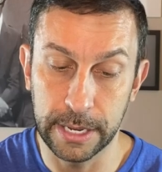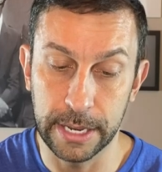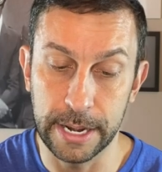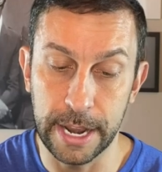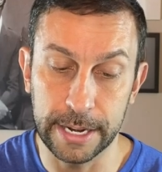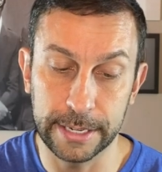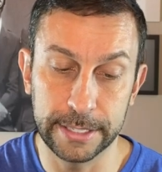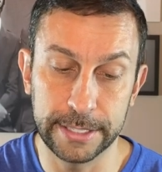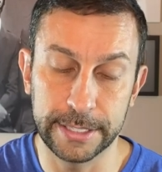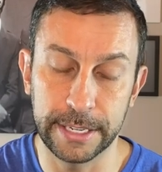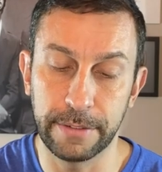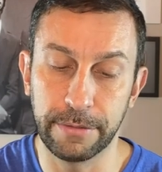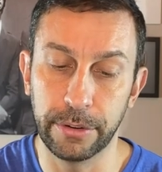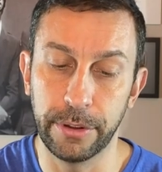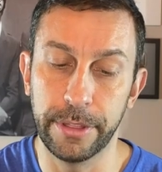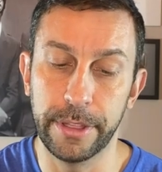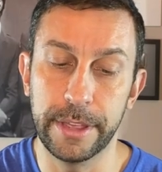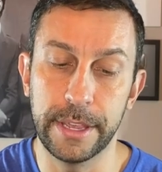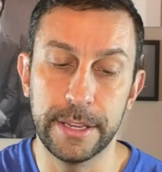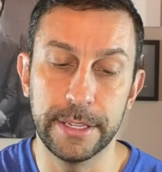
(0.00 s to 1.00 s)
connect
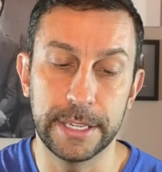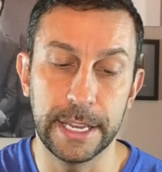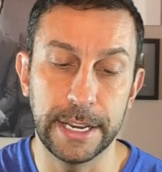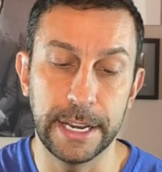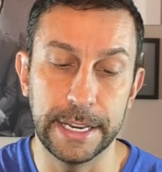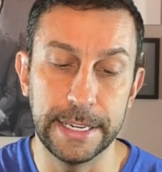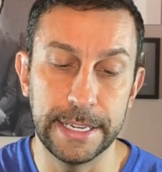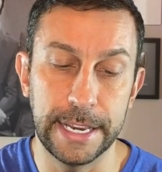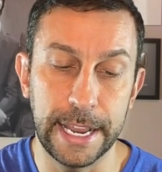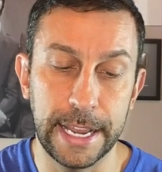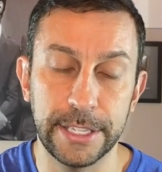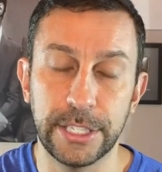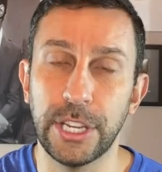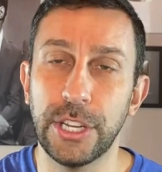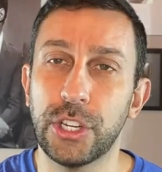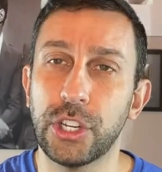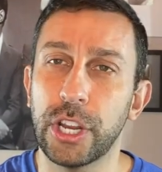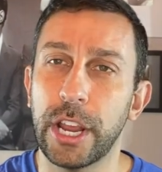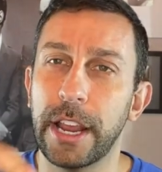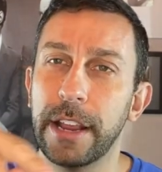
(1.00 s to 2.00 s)
several of these in a
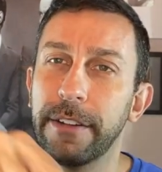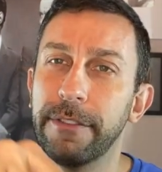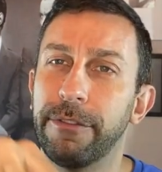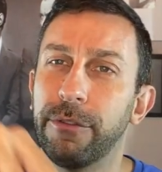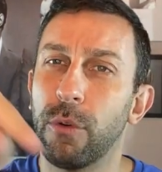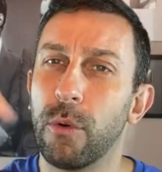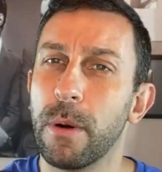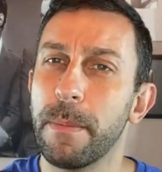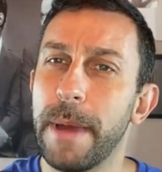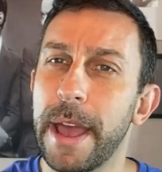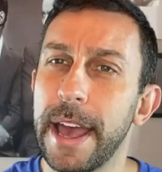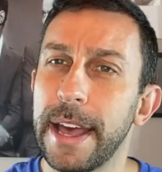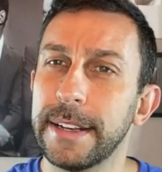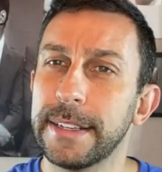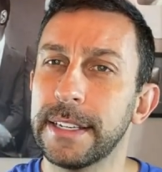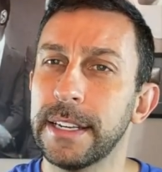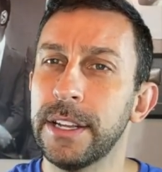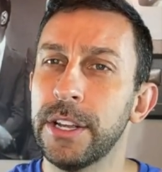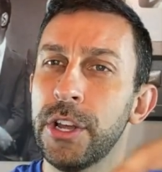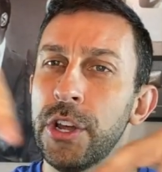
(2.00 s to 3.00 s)
daisy chain
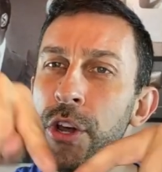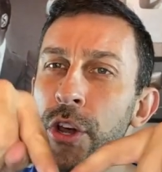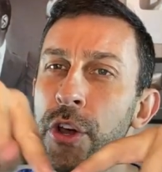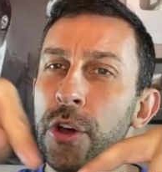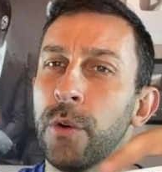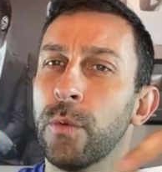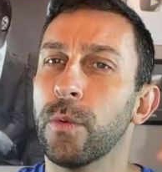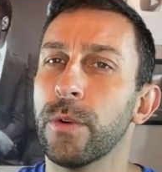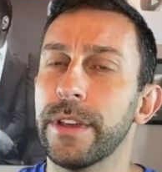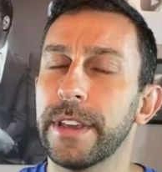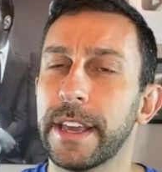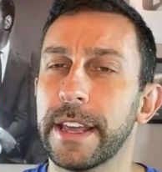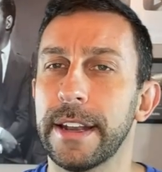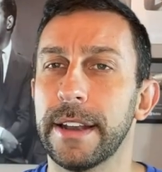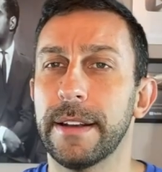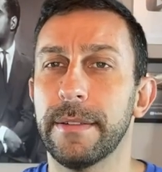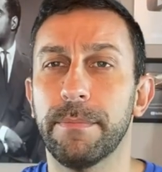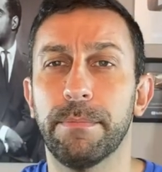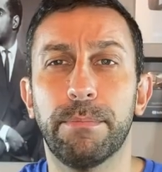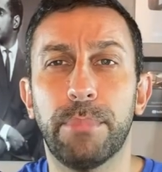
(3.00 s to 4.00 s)
format, where you
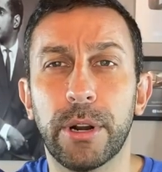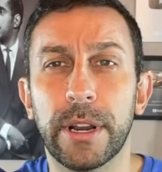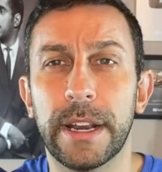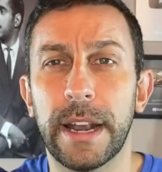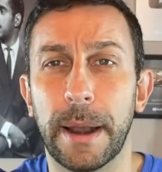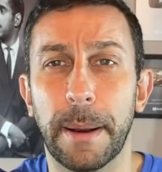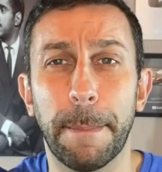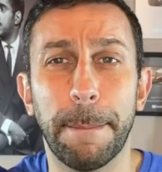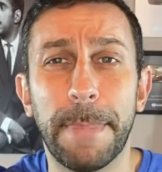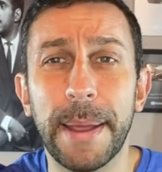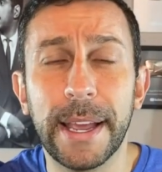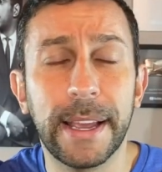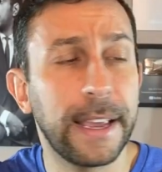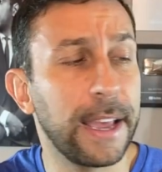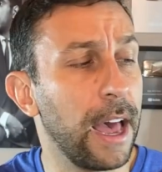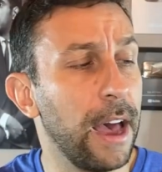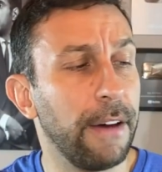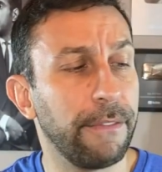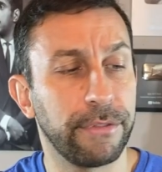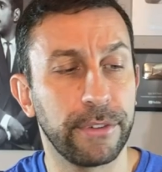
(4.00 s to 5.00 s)
can put it on a big
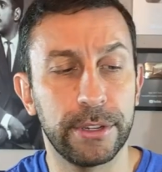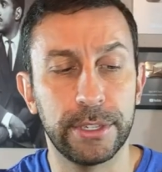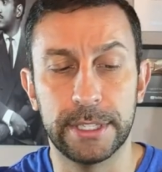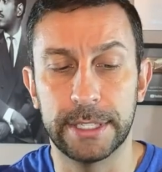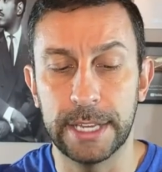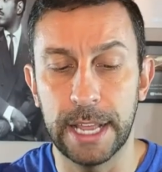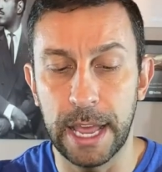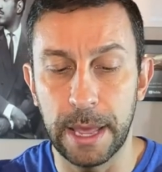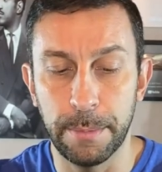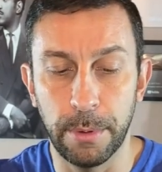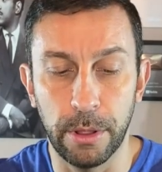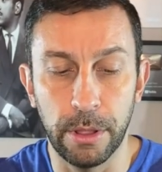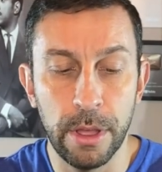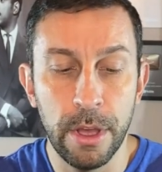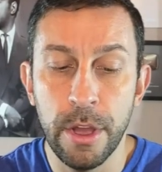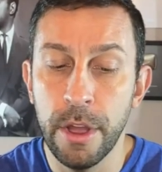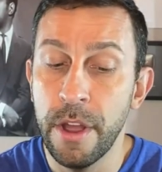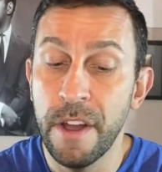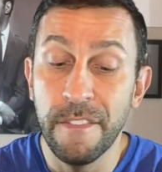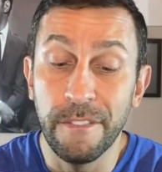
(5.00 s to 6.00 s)
conference
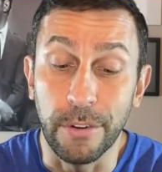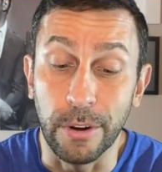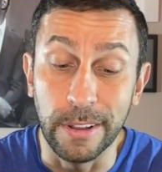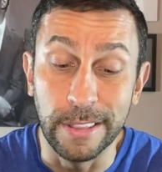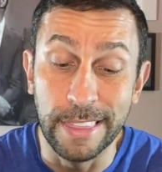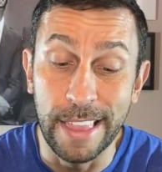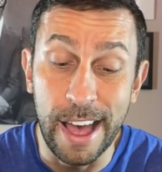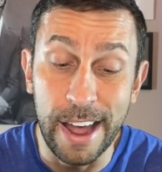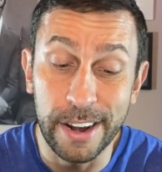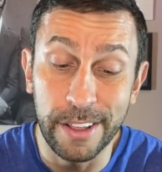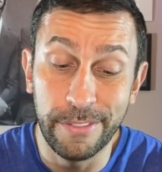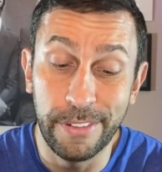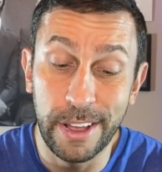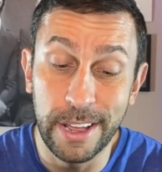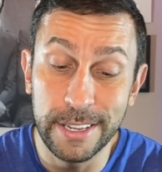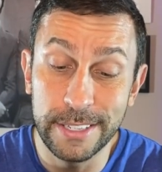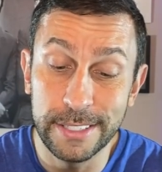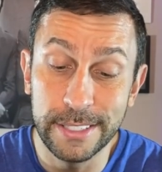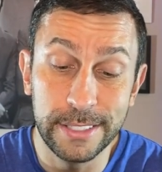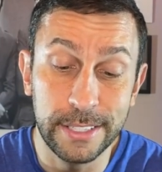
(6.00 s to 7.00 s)
table. For a lot of
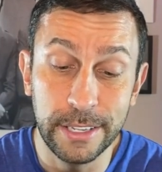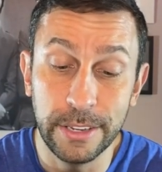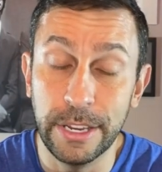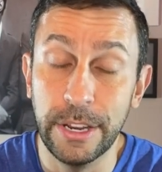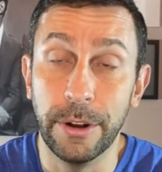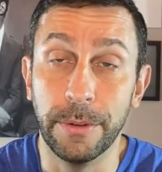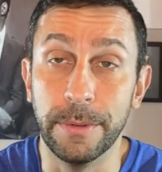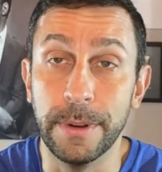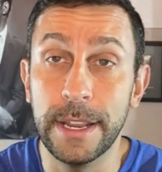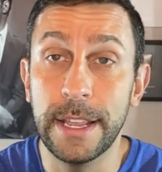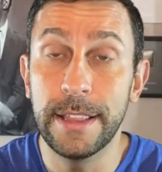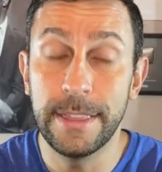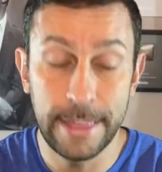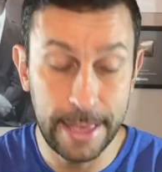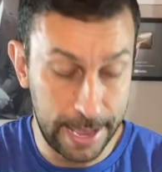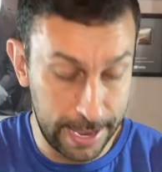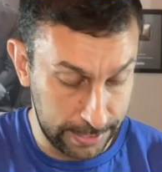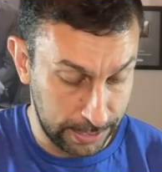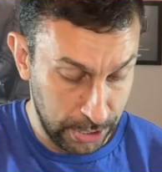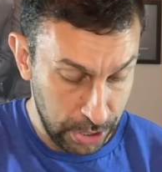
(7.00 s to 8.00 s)
us, you don't need
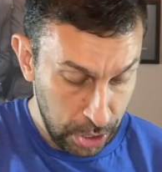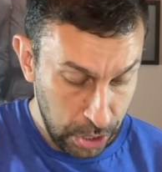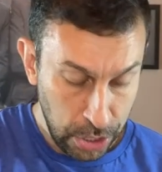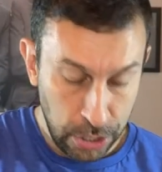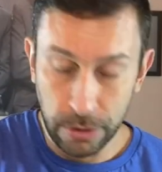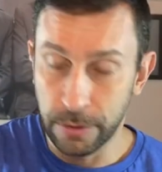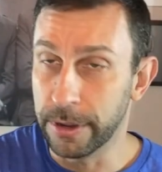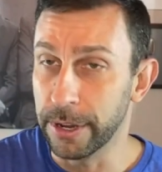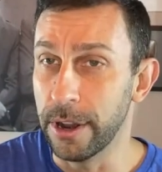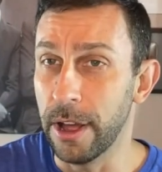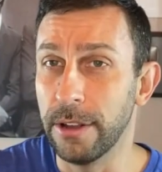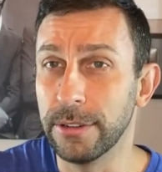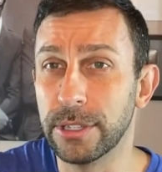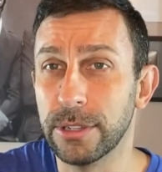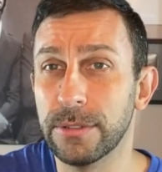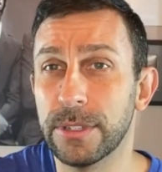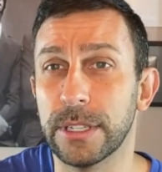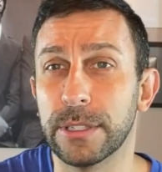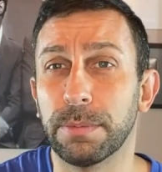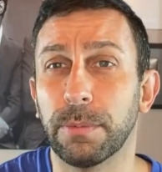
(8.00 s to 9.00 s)
that. You can
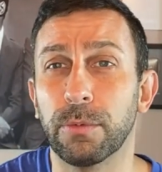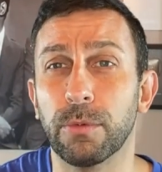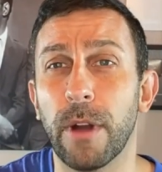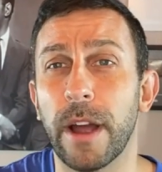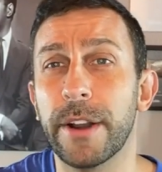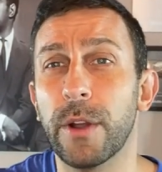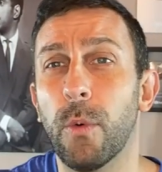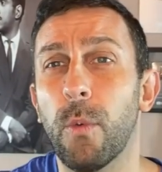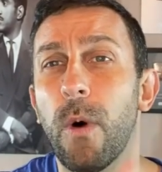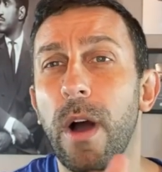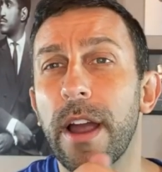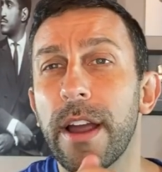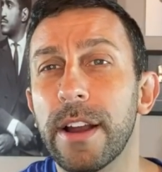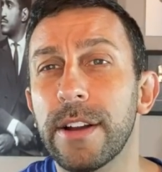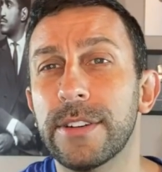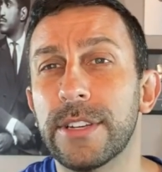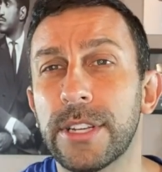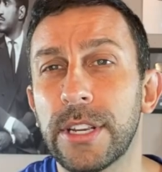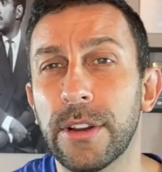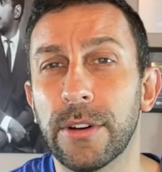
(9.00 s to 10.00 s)
also just run a
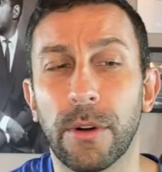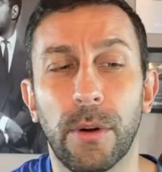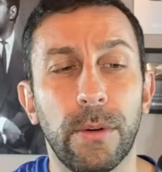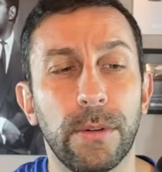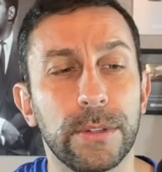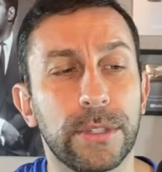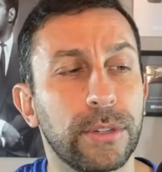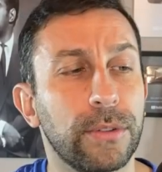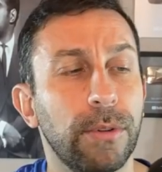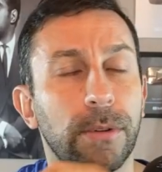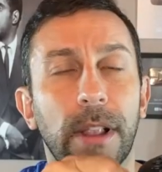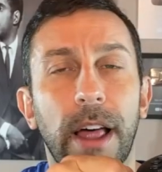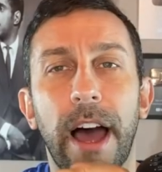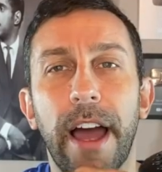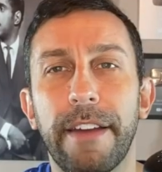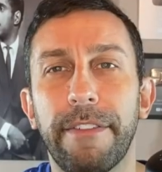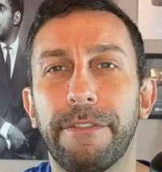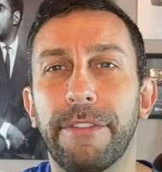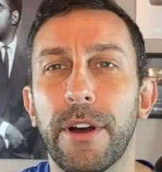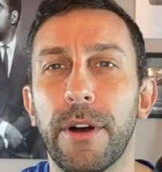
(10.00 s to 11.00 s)
wire to your old school
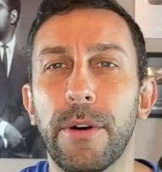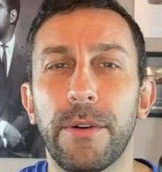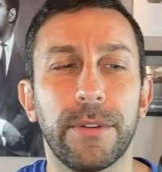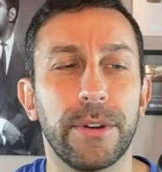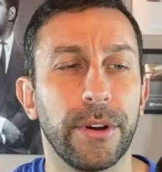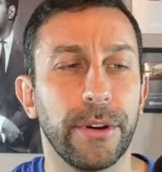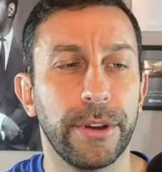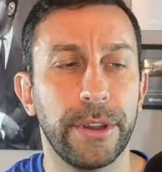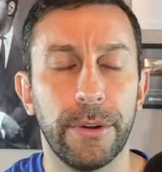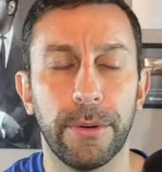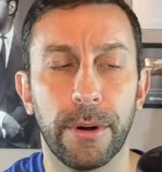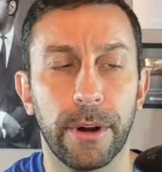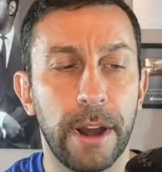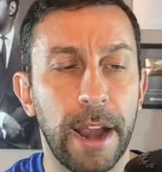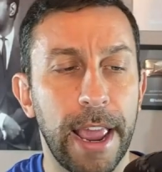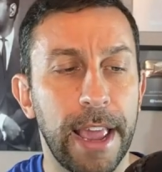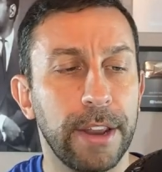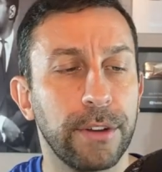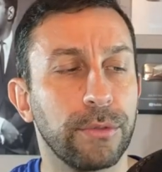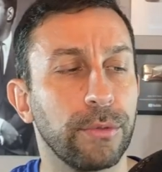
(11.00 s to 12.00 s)
iPhone or
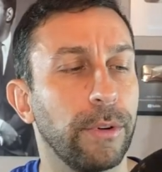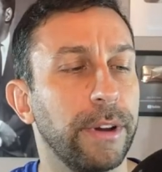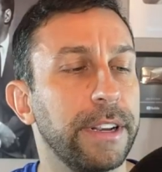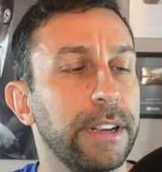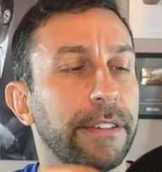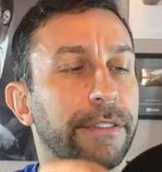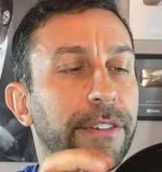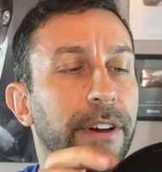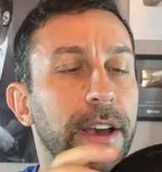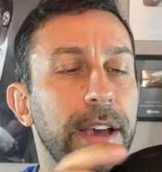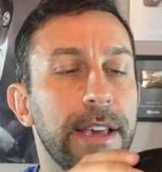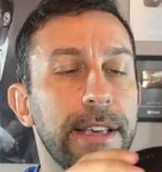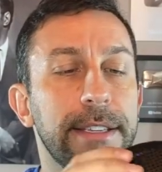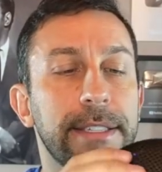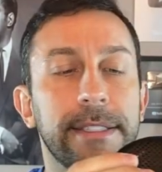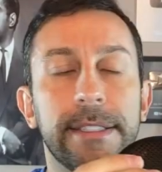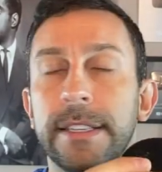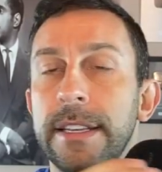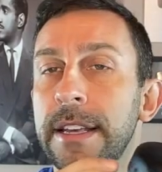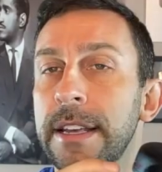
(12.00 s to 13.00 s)
your Android
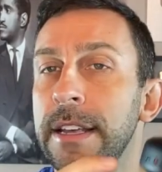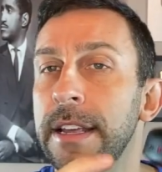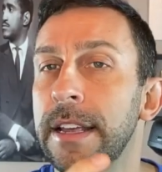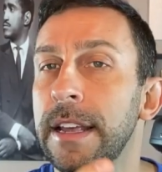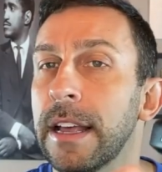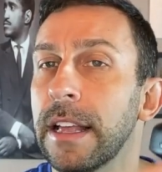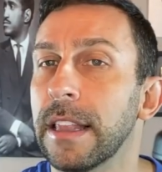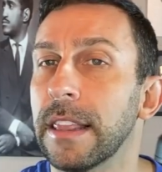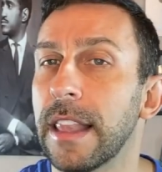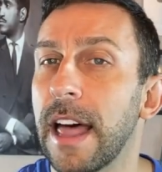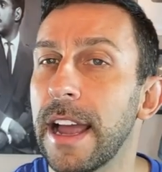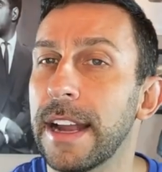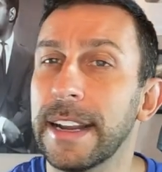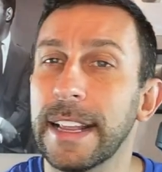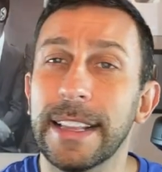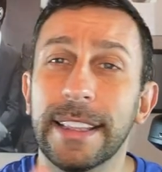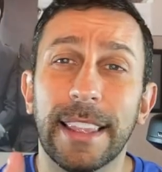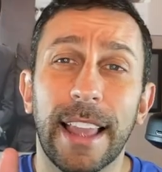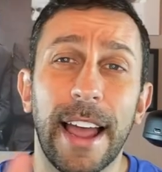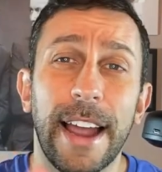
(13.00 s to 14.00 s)
device,
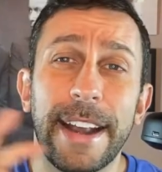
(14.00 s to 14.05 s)
line in,